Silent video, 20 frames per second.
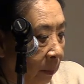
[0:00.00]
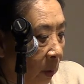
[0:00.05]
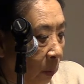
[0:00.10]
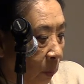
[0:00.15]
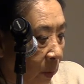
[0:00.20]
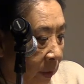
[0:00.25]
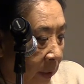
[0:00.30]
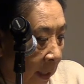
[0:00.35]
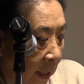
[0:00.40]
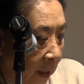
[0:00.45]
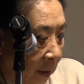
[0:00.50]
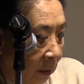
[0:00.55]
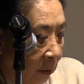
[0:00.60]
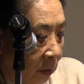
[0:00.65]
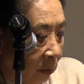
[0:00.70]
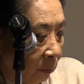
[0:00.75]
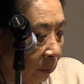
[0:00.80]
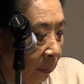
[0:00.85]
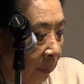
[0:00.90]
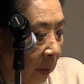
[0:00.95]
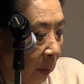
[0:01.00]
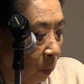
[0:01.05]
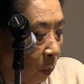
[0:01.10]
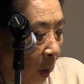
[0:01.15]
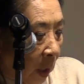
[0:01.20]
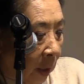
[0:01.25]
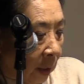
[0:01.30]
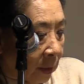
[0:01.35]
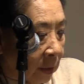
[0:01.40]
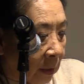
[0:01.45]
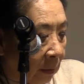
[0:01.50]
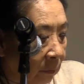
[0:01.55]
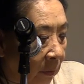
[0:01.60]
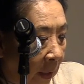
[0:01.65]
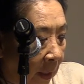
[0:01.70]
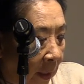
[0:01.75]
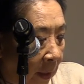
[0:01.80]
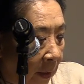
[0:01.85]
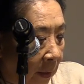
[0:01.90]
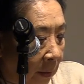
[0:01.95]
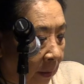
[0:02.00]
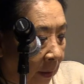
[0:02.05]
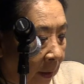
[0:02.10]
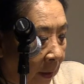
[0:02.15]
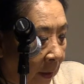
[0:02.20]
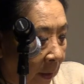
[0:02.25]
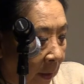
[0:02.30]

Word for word: that resounds from the rocks of hell.